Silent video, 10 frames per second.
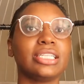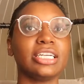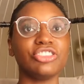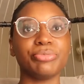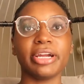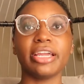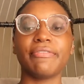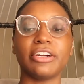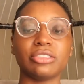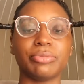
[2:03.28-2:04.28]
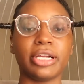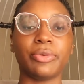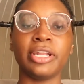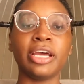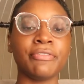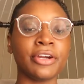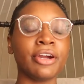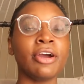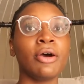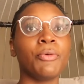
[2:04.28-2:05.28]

lunch break, first break, whatever,